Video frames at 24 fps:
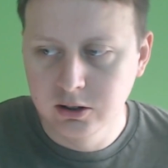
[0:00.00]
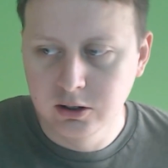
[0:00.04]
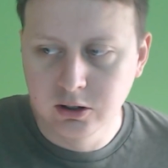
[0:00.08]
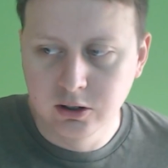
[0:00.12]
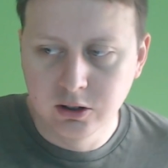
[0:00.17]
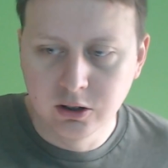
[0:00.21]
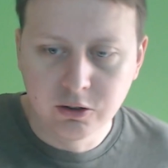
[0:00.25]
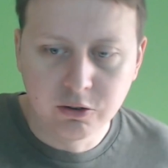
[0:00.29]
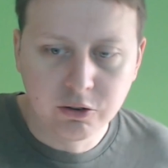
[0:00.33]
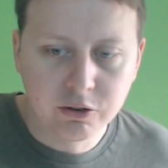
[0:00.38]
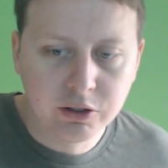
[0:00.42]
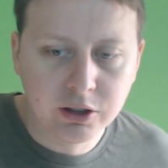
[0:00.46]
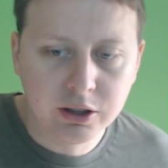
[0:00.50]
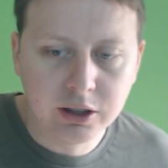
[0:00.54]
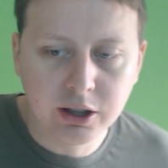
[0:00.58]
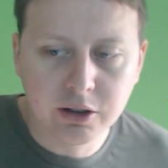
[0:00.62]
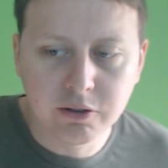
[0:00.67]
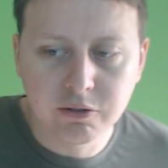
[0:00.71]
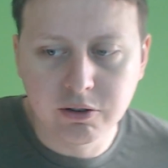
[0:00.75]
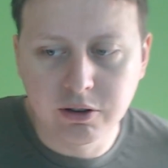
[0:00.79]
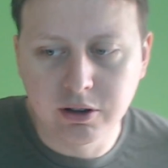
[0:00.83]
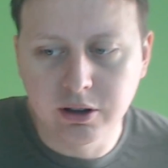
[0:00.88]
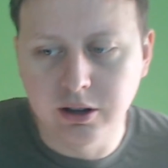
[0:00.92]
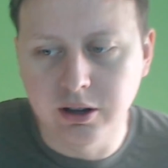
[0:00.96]
So I think that was
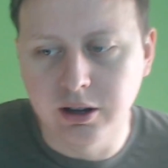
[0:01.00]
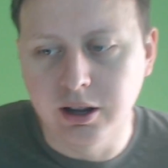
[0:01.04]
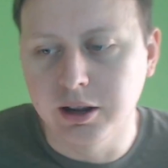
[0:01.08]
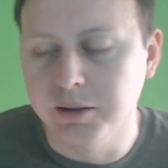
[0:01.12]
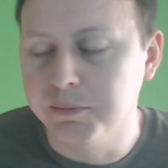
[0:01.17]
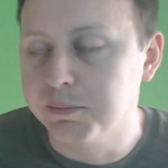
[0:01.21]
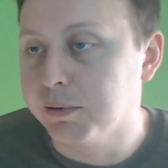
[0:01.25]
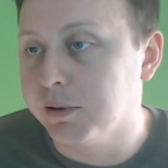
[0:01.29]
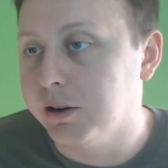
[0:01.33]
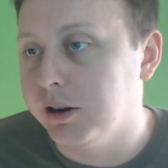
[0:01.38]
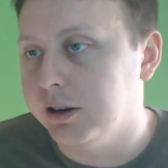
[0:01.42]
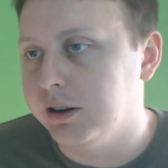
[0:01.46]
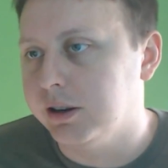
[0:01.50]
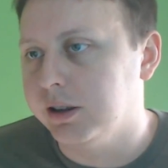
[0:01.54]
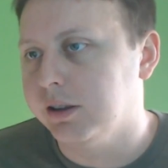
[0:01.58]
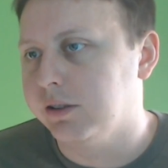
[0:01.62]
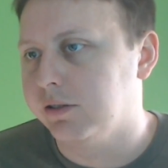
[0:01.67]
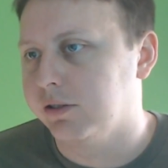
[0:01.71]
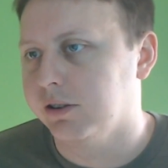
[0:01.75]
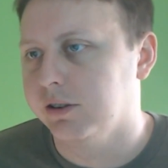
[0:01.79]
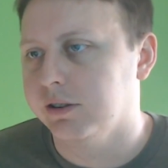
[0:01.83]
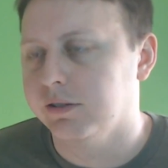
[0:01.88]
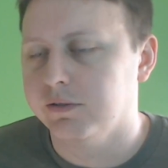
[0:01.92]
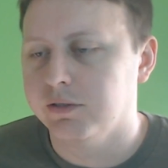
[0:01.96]
a, a pretty
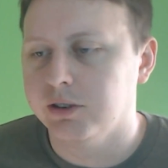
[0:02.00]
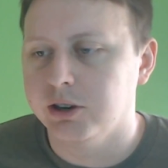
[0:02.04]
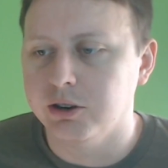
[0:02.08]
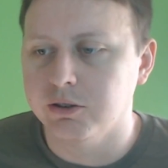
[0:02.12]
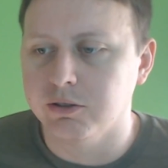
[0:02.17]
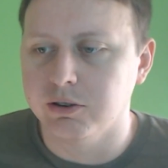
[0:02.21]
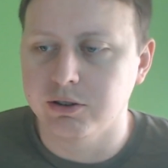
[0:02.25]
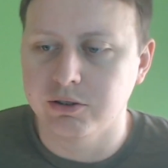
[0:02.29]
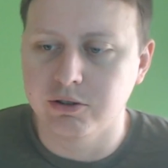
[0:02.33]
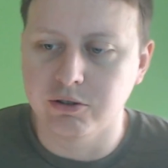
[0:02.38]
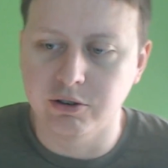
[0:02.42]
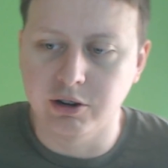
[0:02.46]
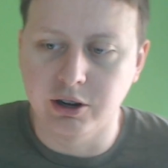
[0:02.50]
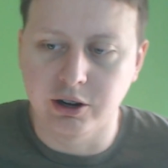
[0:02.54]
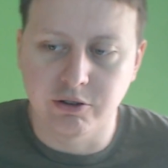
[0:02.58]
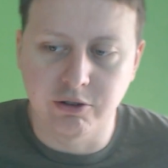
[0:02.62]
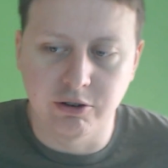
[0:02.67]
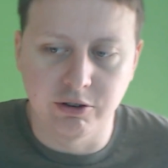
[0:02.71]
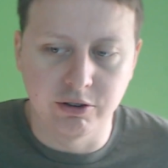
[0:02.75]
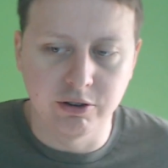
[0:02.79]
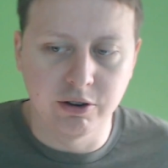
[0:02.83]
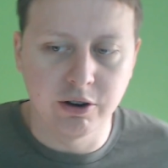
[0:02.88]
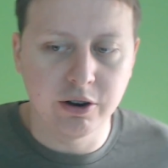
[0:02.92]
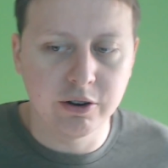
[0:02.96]
decent video introduction.
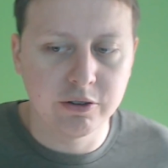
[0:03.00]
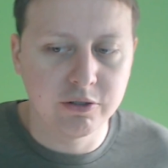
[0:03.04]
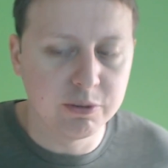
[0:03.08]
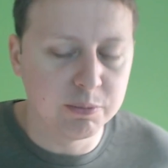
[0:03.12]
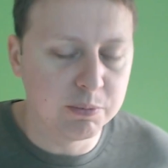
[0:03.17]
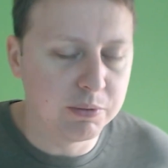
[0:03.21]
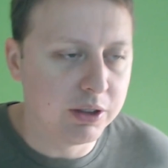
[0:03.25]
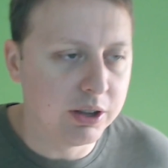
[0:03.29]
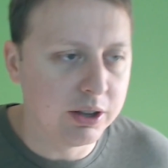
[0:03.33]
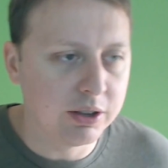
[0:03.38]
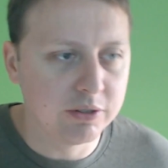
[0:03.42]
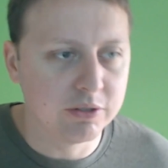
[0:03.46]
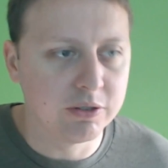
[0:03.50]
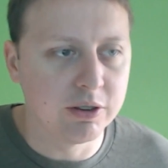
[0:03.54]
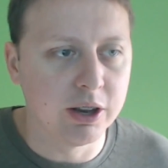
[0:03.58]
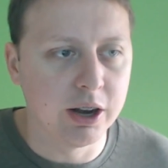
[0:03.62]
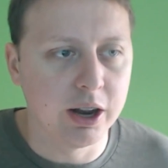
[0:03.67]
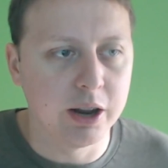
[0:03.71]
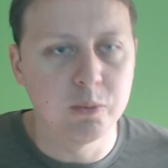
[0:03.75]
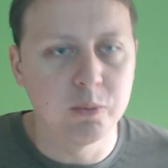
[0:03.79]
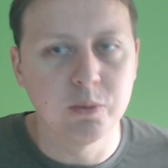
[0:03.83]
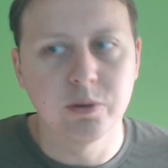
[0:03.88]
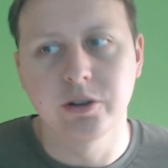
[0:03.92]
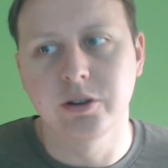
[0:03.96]
There are some things that I
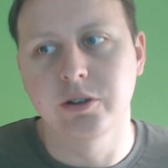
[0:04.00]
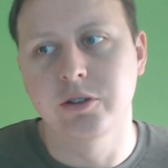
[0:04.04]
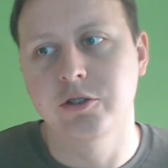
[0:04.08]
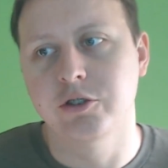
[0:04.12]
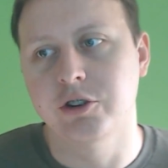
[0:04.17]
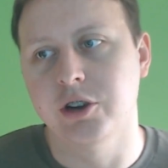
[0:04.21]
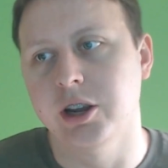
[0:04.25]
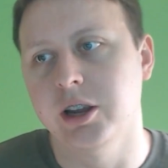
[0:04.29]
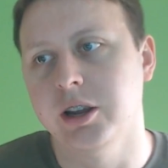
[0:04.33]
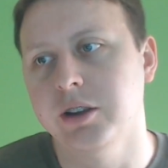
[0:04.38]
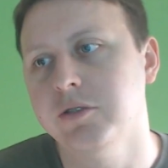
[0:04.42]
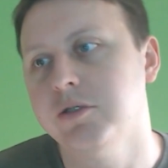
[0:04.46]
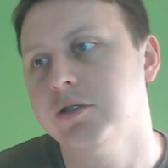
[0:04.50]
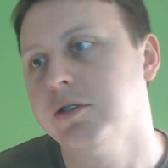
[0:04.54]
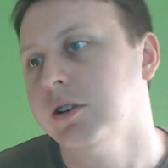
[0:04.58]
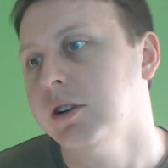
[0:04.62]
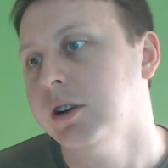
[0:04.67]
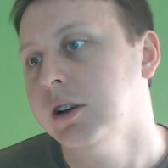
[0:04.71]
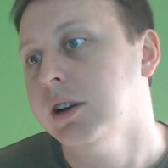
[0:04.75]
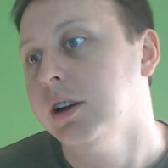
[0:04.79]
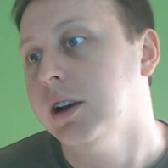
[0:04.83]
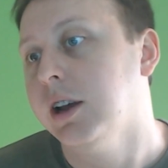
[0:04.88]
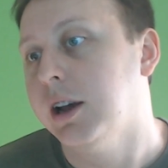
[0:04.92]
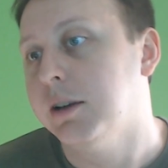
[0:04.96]
would change
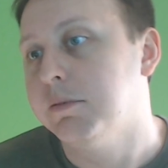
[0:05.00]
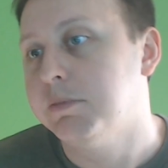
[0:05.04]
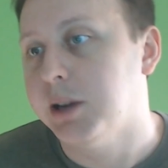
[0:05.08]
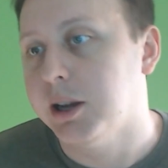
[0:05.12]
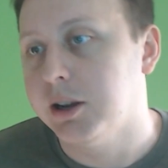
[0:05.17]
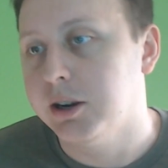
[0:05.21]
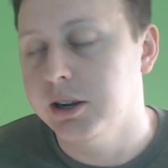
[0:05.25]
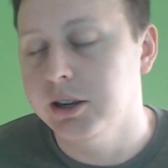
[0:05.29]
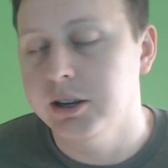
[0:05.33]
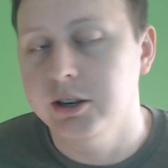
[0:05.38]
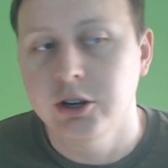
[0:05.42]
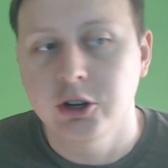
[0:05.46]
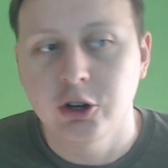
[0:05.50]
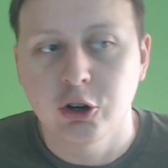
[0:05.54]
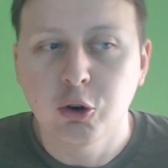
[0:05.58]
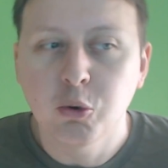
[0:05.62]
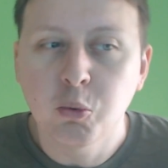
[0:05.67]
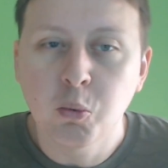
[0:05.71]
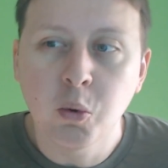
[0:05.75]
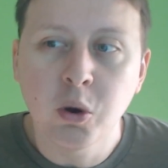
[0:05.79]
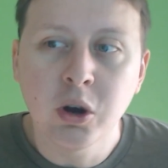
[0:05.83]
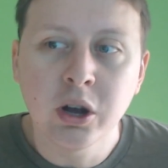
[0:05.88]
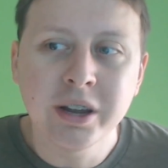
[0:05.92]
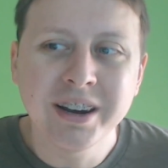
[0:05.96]
about it.
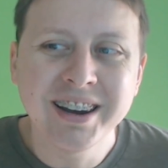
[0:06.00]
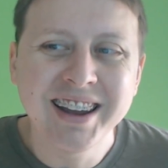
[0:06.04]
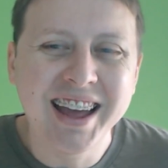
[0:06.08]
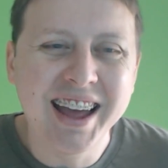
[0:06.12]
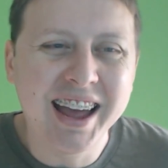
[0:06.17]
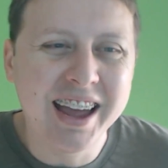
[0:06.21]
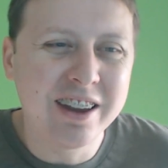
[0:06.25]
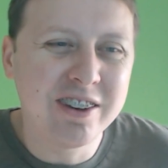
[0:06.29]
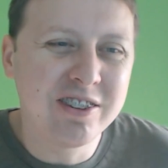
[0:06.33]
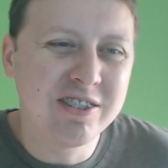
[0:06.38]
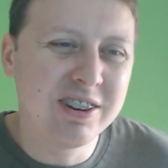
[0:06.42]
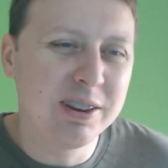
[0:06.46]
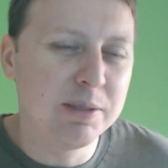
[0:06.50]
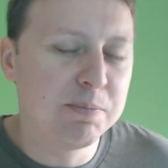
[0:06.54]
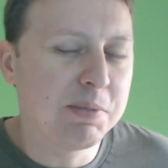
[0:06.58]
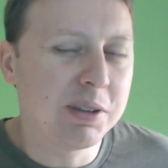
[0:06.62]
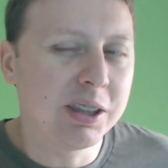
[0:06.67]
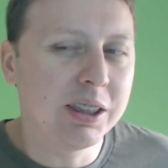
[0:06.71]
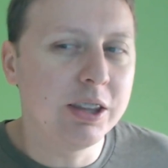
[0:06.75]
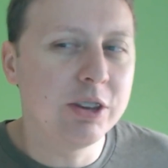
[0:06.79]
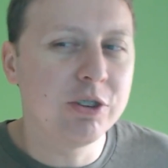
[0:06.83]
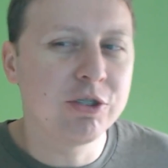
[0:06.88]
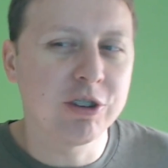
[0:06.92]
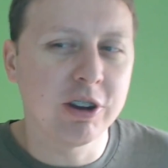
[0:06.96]
One, I
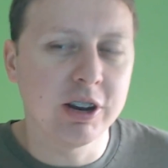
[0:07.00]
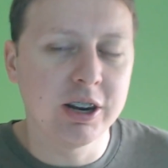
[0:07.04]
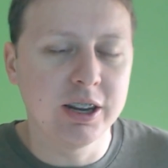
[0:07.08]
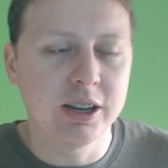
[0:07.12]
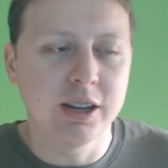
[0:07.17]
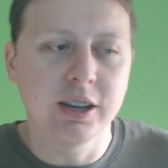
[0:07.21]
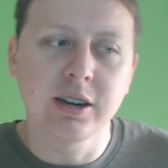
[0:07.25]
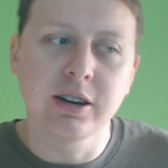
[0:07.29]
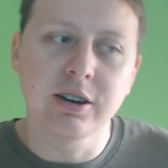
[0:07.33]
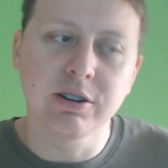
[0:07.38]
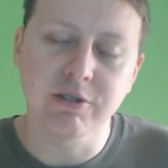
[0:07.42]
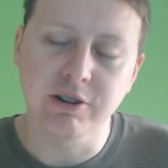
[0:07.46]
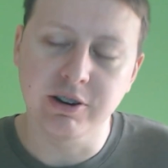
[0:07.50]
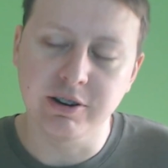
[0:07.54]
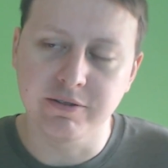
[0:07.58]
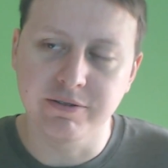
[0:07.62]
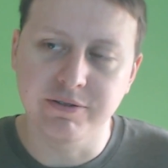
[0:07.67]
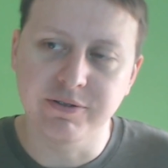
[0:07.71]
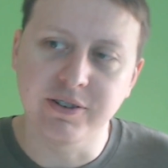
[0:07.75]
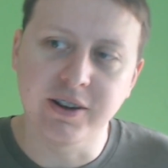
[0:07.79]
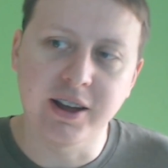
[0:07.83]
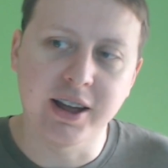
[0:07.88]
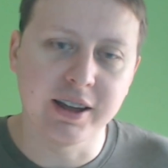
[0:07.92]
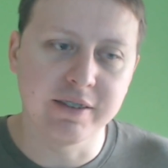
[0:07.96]
typically try to get it around
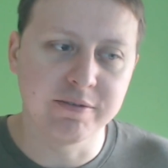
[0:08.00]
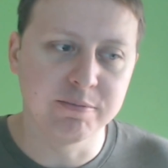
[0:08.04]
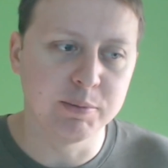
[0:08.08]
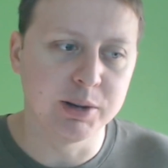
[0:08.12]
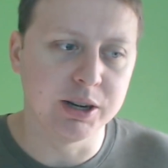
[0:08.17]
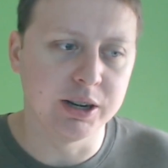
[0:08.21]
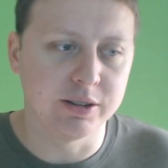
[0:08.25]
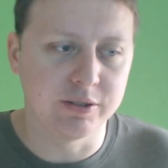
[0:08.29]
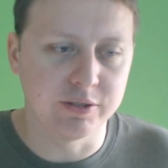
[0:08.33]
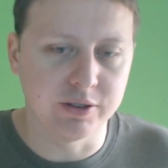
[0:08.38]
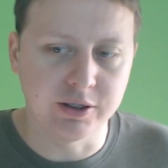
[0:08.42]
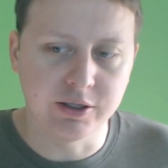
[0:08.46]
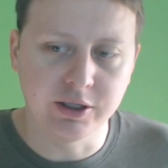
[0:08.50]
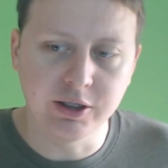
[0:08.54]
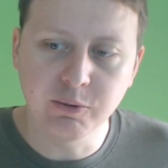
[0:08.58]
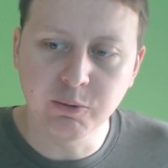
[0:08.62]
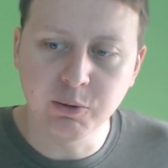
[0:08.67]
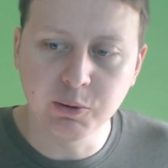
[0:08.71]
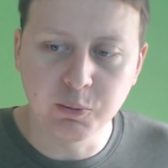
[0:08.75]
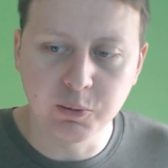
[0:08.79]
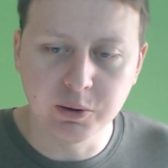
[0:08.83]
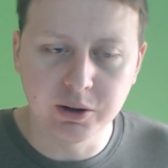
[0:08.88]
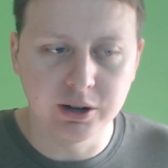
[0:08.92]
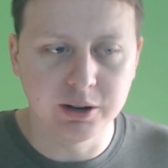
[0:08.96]
five minutes. I think we
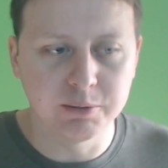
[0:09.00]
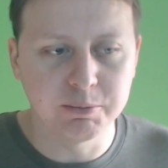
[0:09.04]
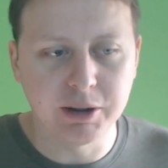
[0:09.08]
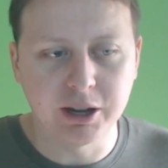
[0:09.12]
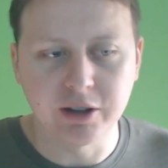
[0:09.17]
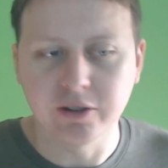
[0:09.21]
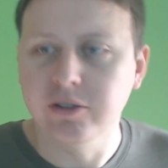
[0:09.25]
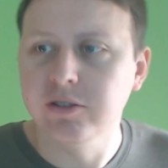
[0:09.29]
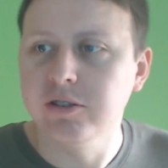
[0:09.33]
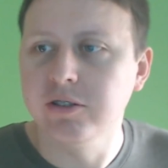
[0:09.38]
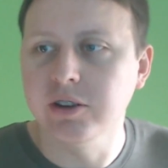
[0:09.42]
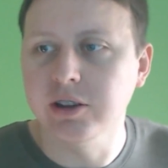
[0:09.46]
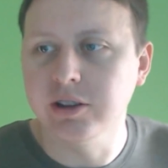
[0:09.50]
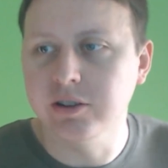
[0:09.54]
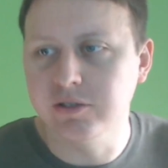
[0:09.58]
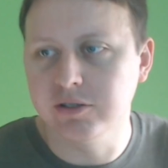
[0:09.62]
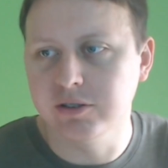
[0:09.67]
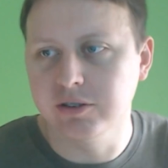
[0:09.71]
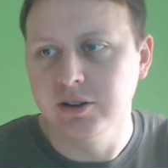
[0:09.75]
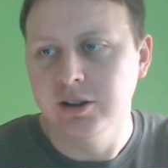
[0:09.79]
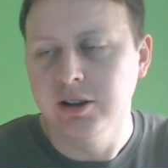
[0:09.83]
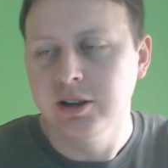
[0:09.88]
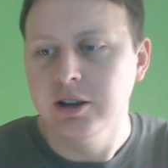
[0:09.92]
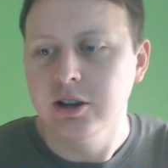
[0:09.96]
went about six
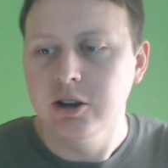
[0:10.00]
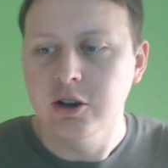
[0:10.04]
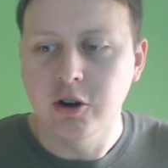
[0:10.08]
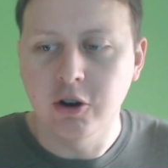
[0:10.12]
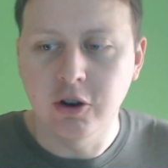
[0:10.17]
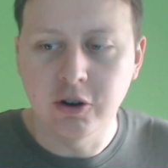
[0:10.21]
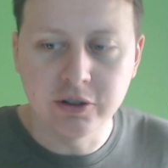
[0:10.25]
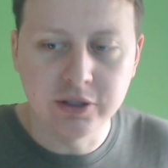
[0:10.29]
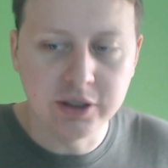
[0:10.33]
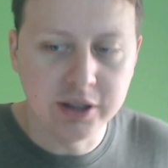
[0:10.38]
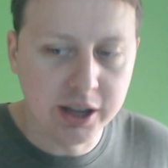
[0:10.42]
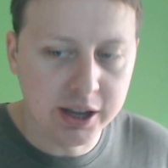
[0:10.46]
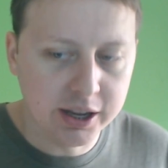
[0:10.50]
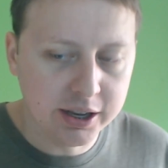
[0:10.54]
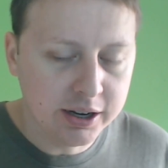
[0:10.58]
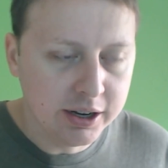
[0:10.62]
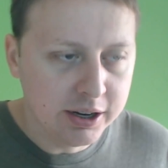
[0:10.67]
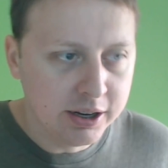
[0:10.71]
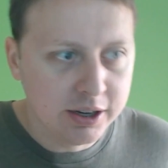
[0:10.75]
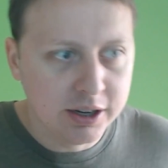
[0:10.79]
on that.